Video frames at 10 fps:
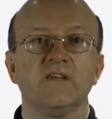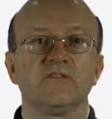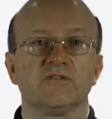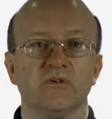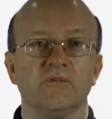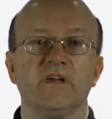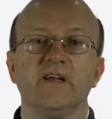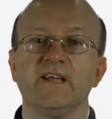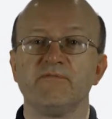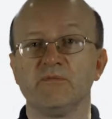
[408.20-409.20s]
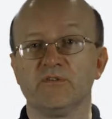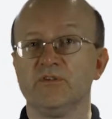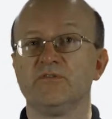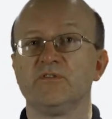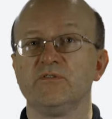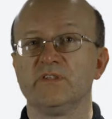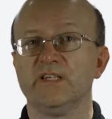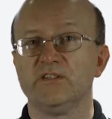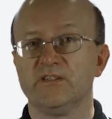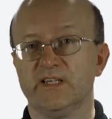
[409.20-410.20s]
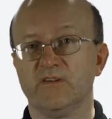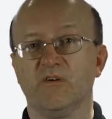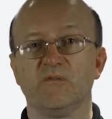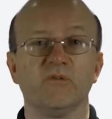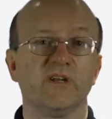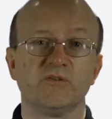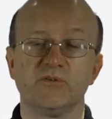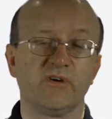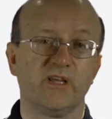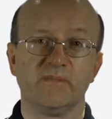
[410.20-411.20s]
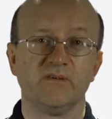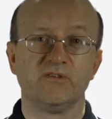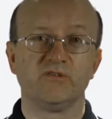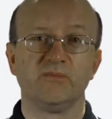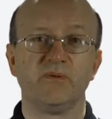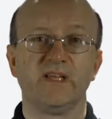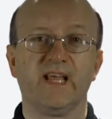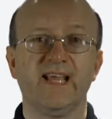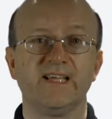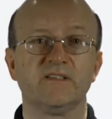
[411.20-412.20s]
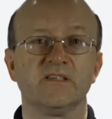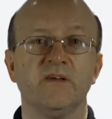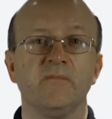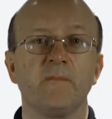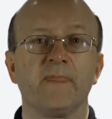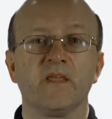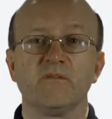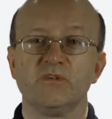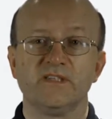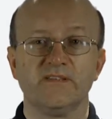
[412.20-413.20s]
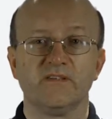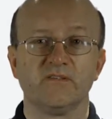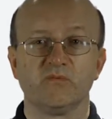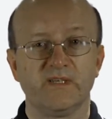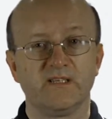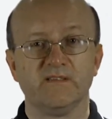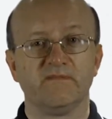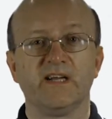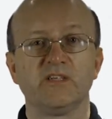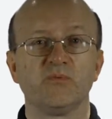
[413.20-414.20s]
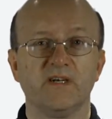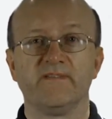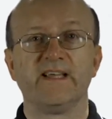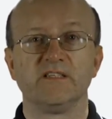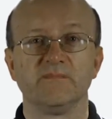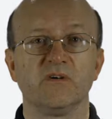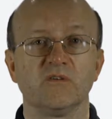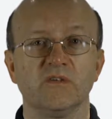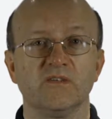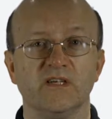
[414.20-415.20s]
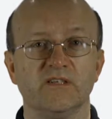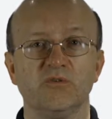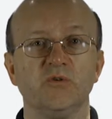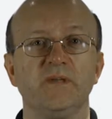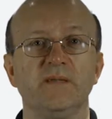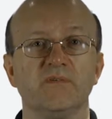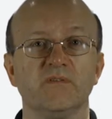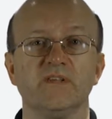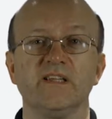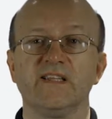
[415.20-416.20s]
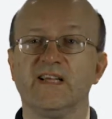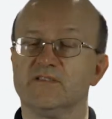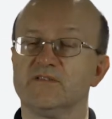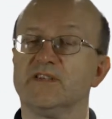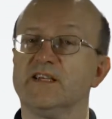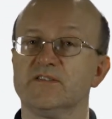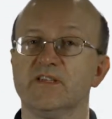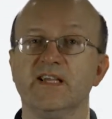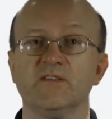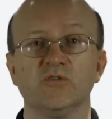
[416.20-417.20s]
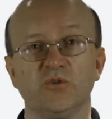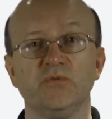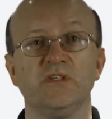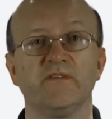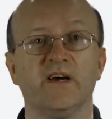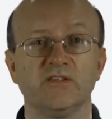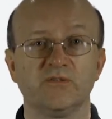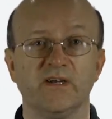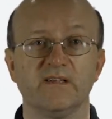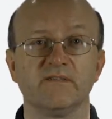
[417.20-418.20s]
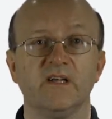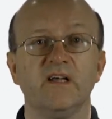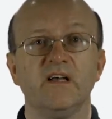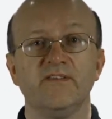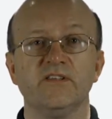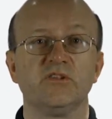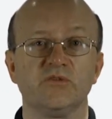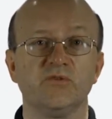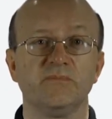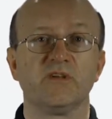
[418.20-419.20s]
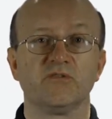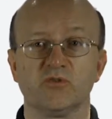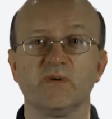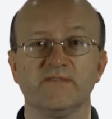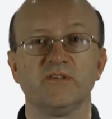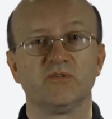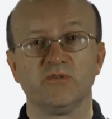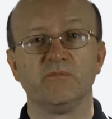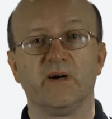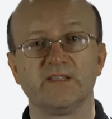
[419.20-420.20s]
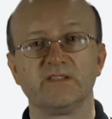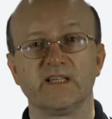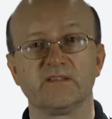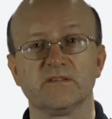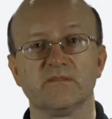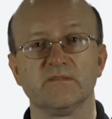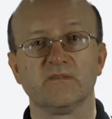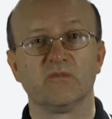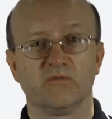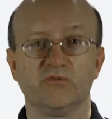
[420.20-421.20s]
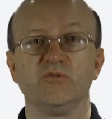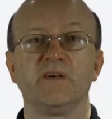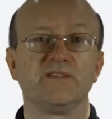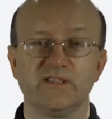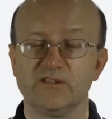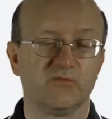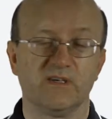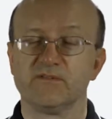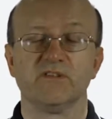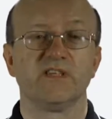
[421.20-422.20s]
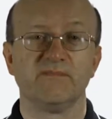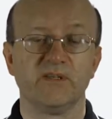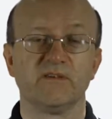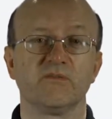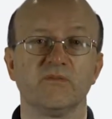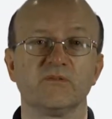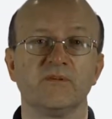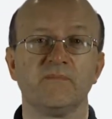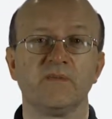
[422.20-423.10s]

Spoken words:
So if we want to use this notation then on when I was talking about distributing eggs, we said that we can divide 12 eggs among 2 people. So that's saying that 2 divides 12. And this is true because 12 is 2 by 6, or 2 by 6 is 12. So the same thing, of course.